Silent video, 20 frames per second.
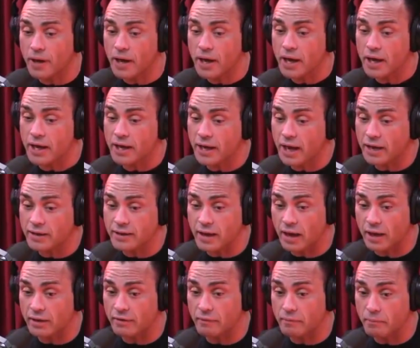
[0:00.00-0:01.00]
He had
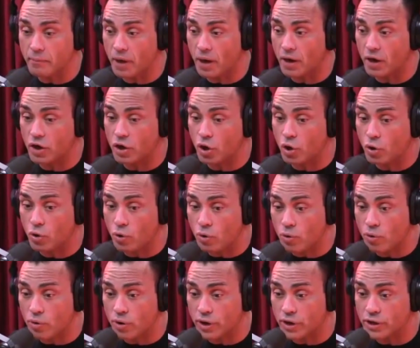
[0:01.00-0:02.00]
that
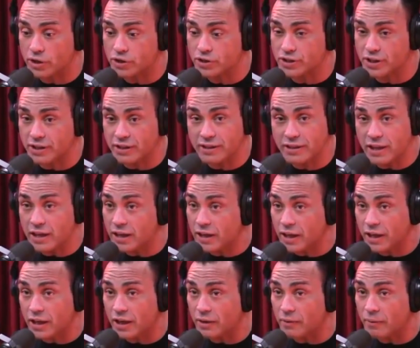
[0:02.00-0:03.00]
courage to think
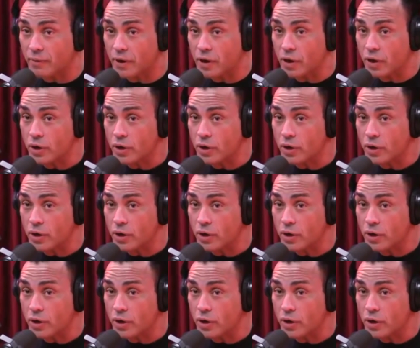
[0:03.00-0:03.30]
he could